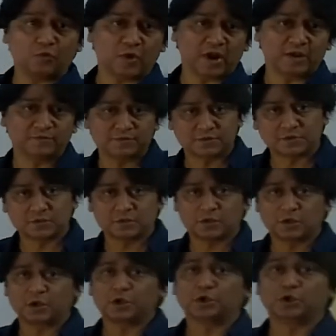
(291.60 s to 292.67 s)
waves,
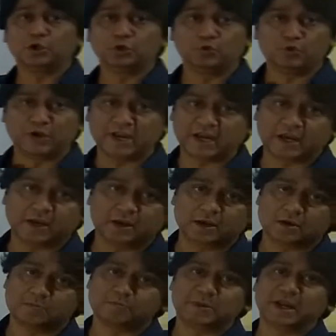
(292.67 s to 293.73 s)
you
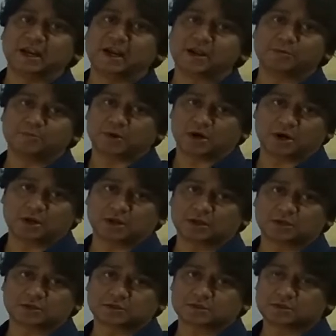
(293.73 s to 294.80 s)
need medium
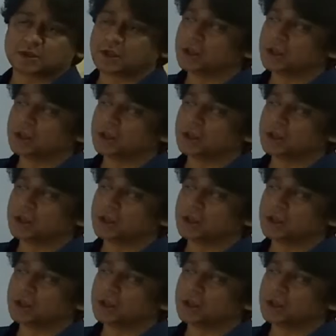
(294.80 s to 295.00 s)
particles.